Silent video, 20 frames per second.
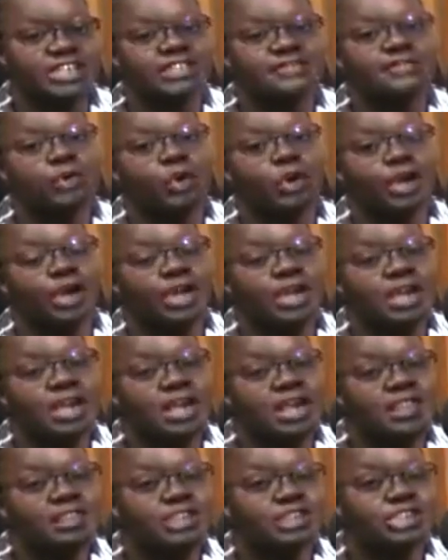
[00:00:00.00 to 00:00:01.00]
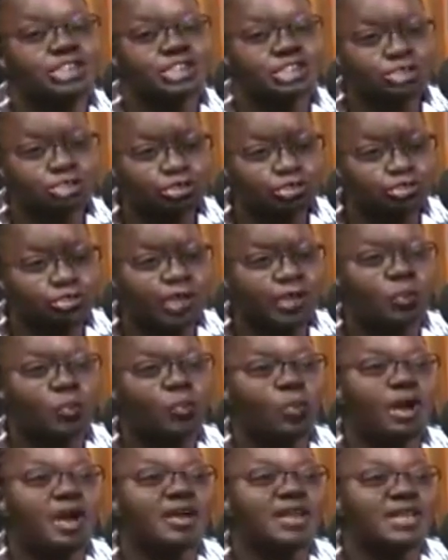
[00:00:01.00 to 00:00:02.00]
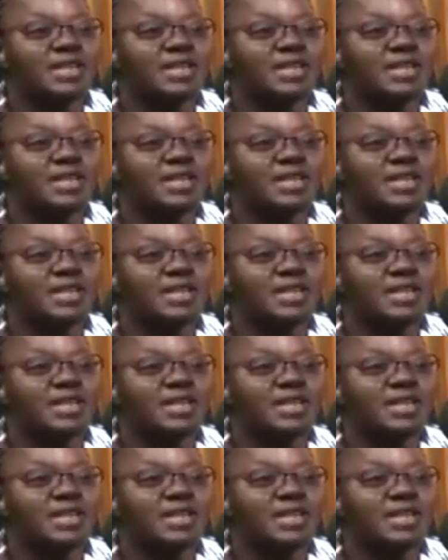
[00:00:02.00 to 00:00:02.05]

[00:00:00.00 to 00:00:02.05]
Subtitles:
is for the children who are